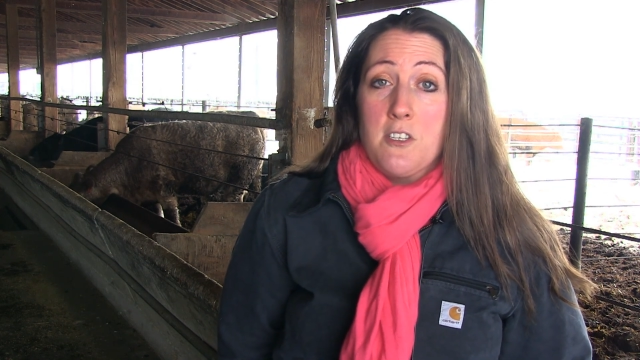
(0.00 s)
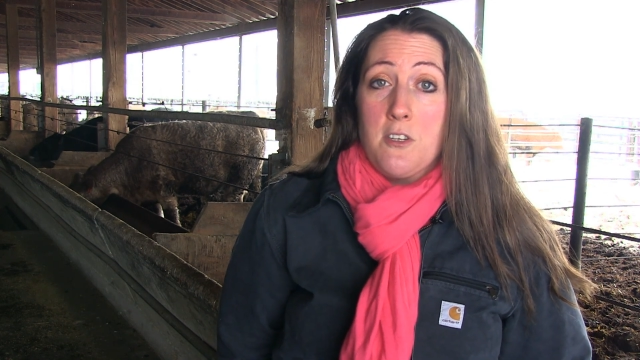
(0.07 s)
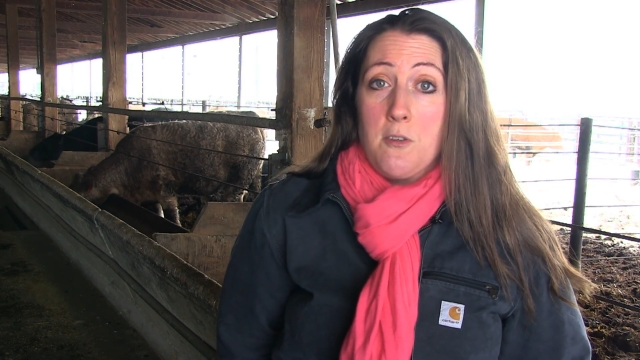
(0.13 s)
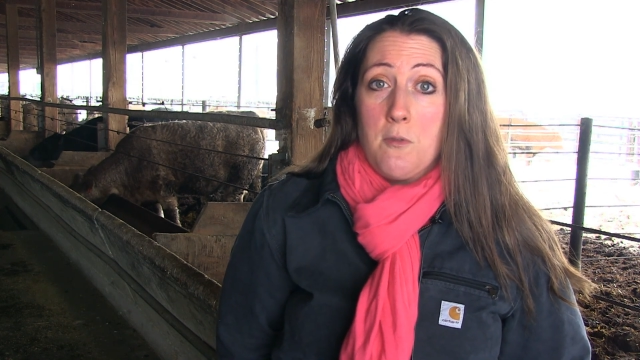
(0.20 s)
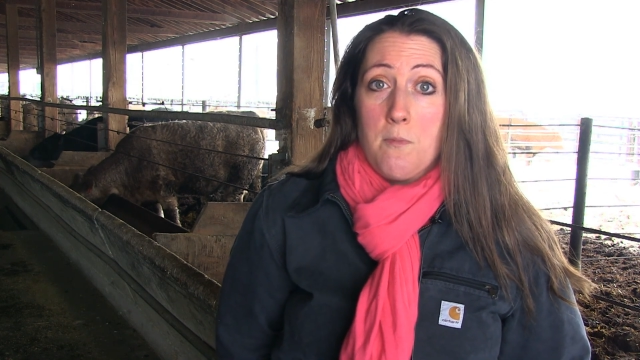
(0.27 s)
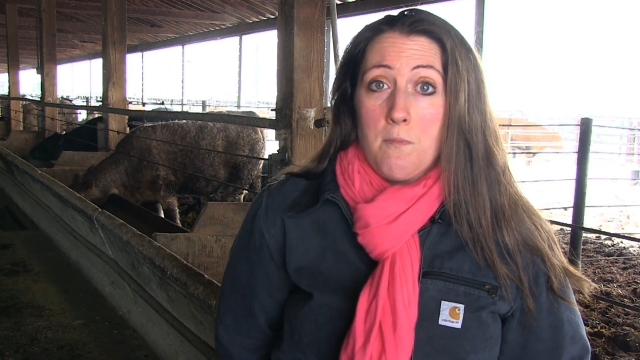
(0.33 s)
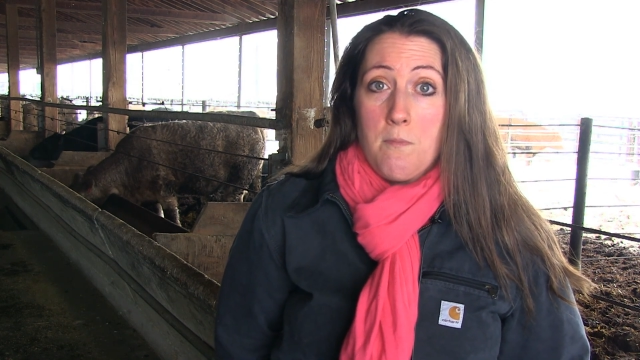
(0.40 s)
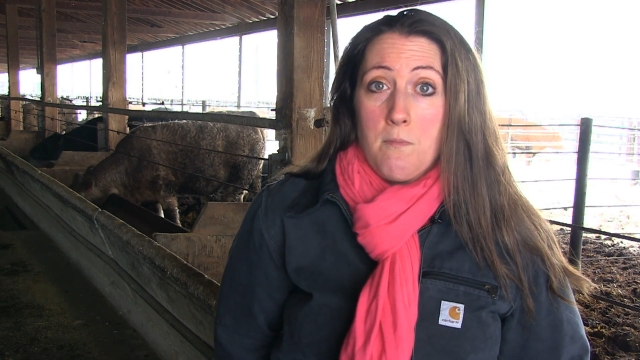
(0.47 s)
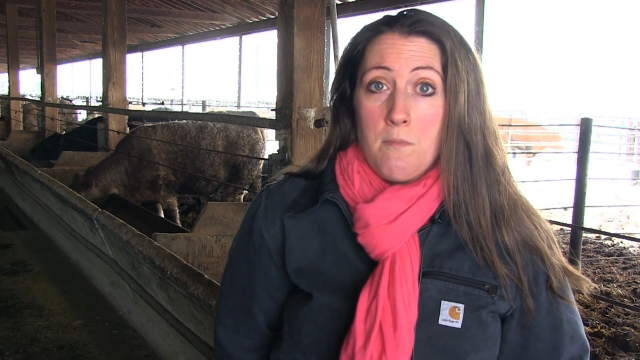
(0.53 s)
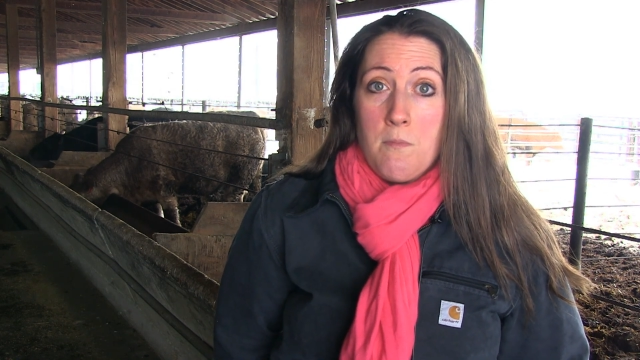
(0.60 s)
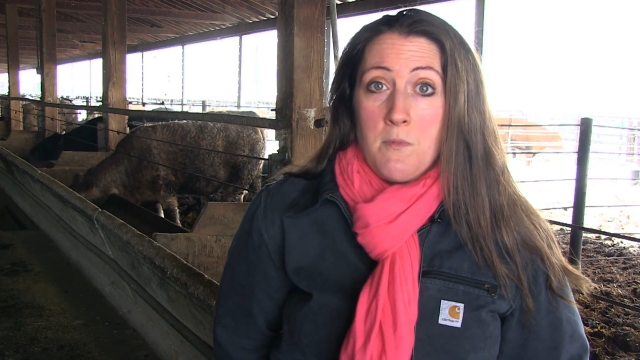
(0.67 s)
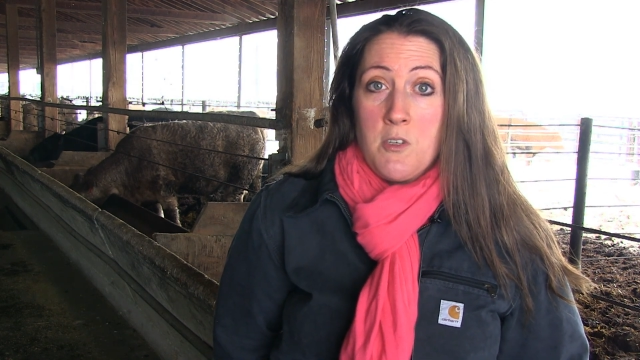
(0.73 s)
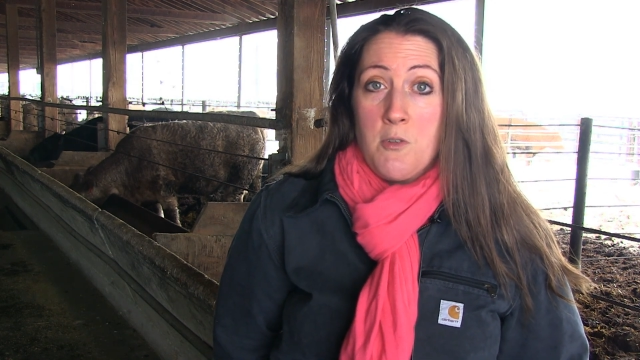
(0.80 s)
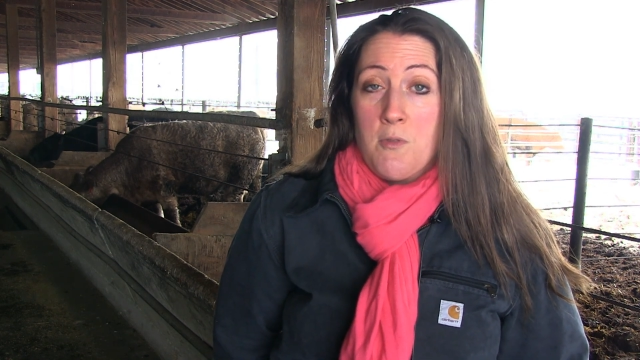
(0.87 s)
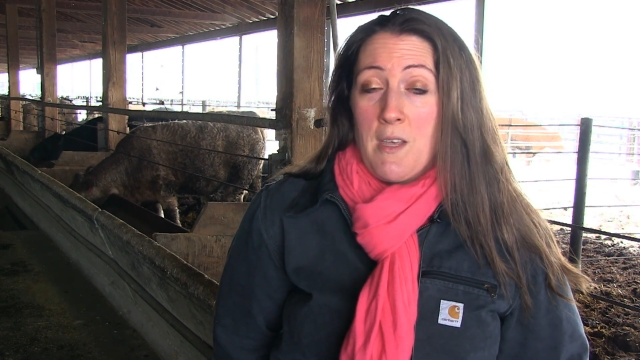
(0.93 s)
to
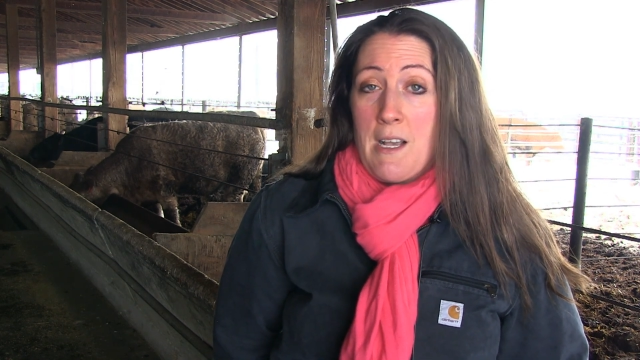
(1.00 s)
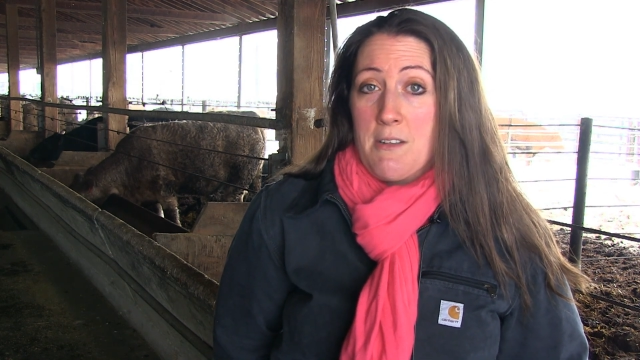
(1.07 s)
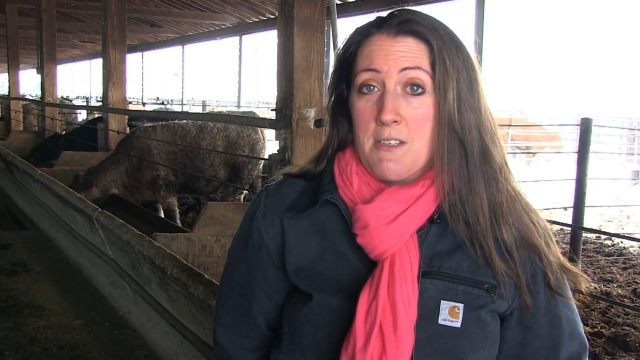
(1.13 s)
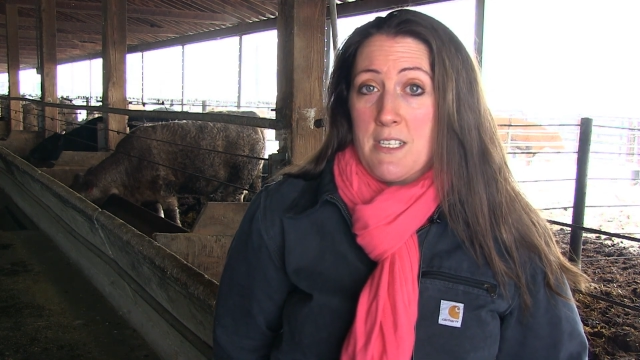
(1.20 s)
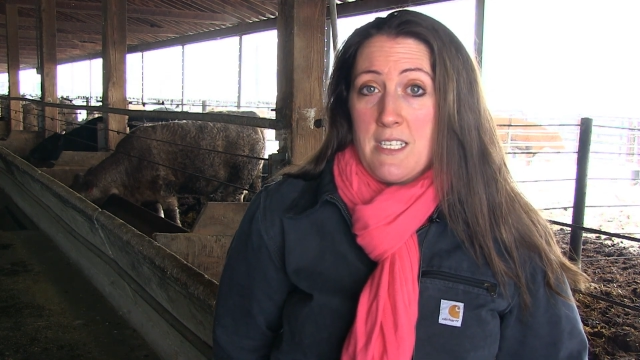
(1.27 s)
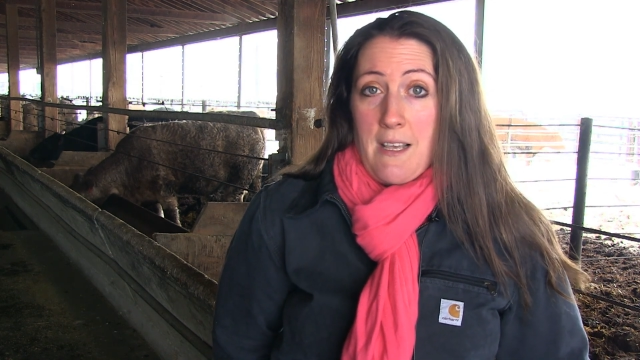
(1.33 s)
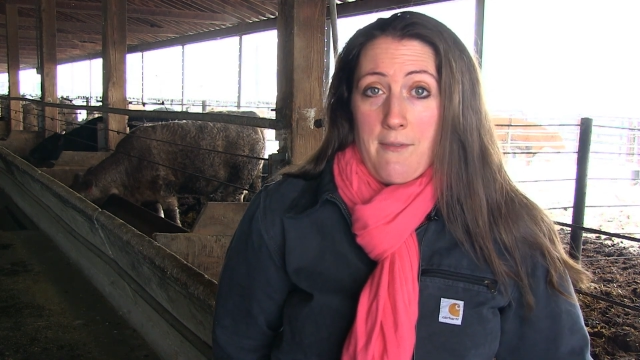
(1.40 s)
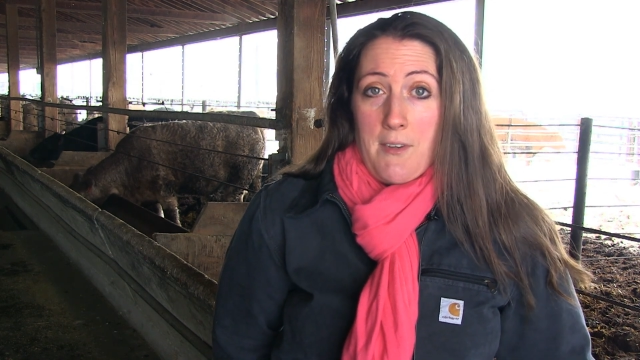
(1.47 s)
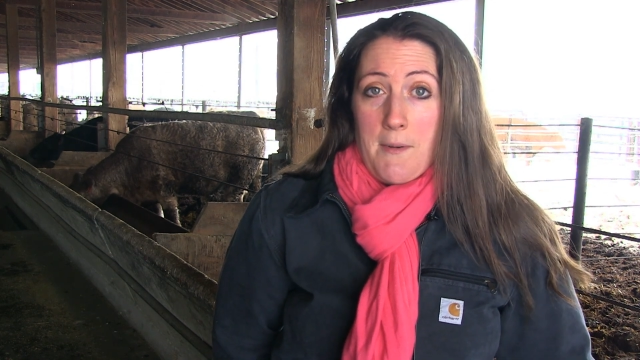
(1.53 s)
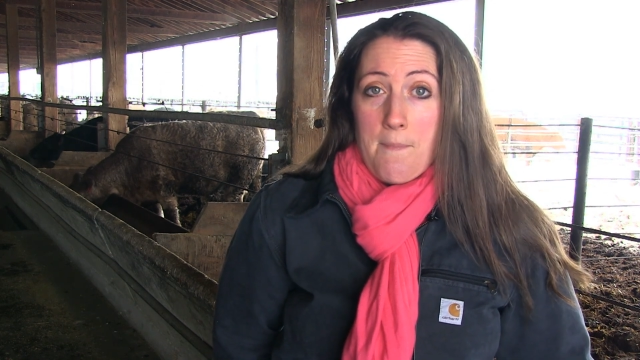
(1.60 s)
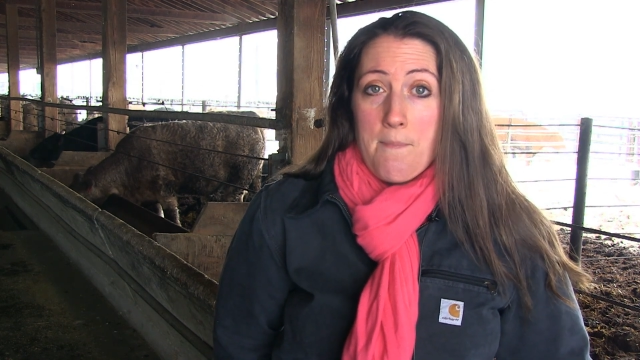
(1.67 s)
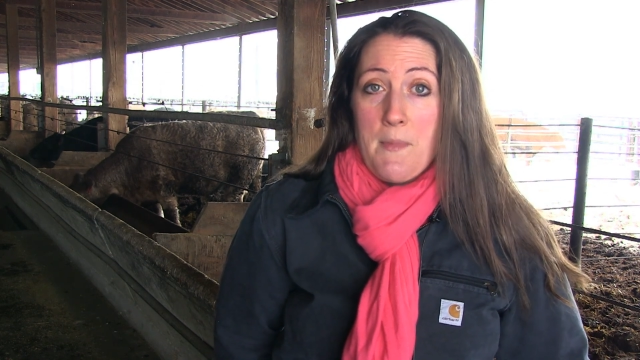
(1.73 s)
2007.